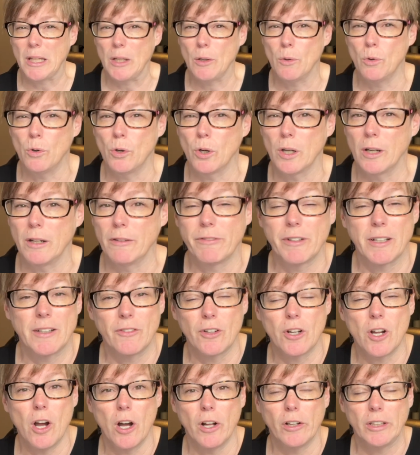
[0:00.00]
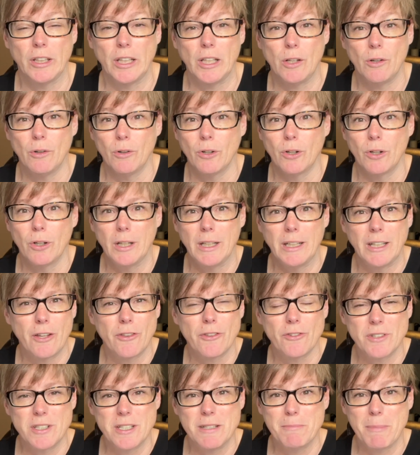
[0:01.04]
or in front of a colleague or another
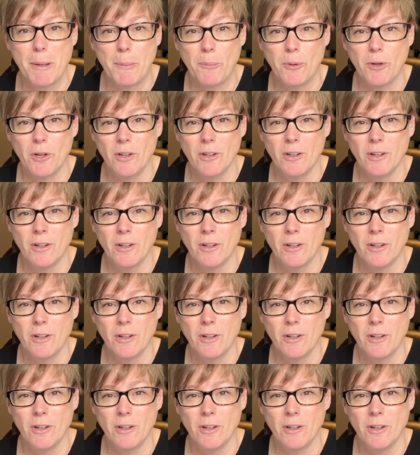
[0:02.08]
team member?